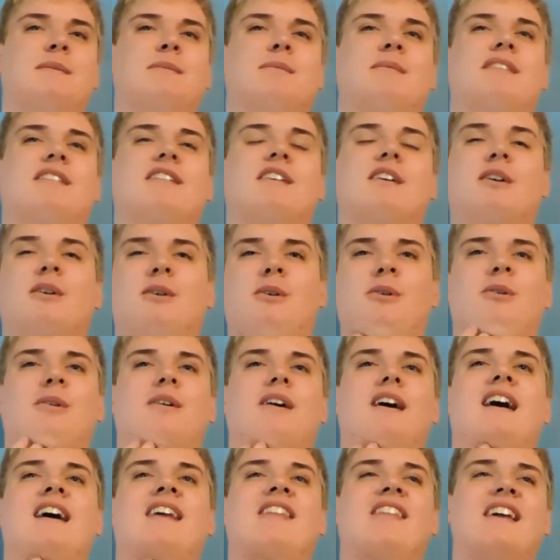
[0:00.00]

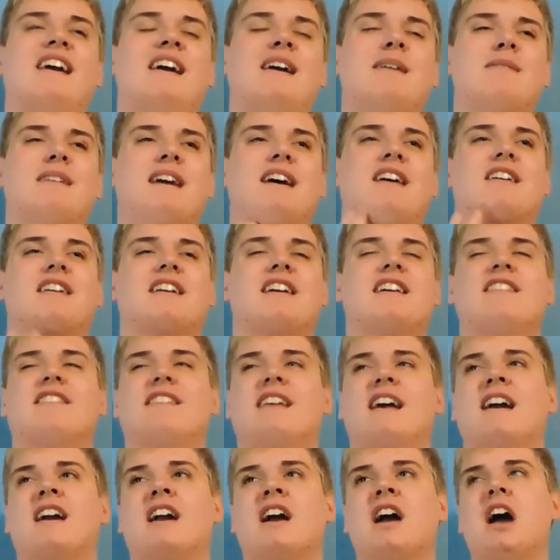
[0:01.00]
So I lay him down and he's
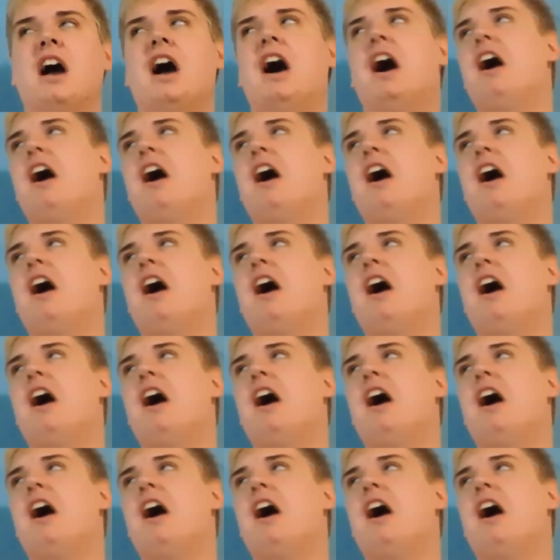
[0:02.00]
like,